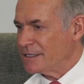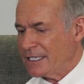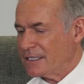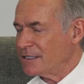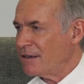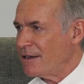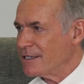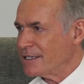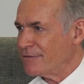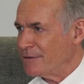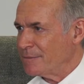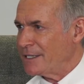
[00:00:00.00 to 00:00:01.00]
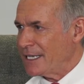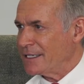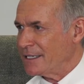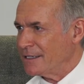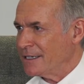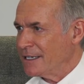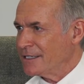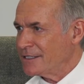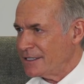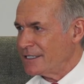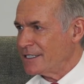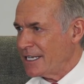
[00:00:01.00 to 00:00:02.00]
sanitizer from getting
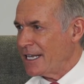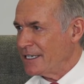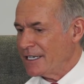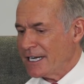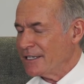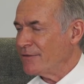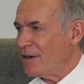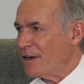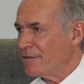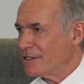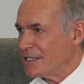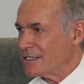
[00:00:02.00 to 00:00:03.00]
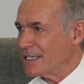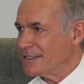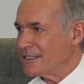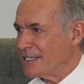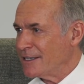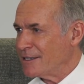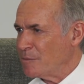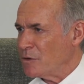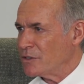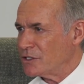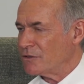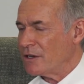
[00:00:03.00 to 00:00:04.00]
to the skin and any virus that's underneath the
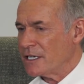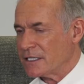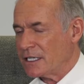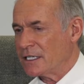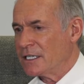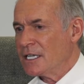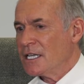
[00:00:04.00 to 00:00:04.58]
moisturiser.